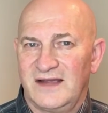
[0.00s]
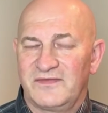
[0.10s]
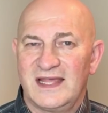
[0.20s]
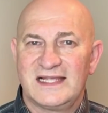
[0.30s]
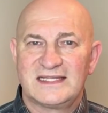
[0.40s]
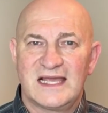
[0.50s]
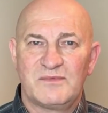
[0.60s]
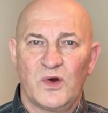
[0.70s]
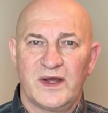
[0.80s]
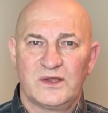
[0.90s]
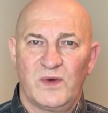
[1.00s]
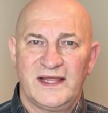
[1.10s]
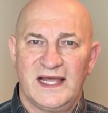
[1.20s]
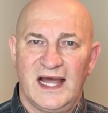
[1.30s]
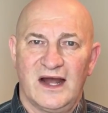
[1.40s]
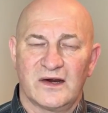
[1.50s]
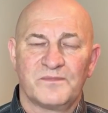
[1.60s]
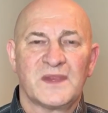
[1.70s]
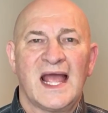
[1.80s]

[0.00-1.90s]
if things keep going the way they are,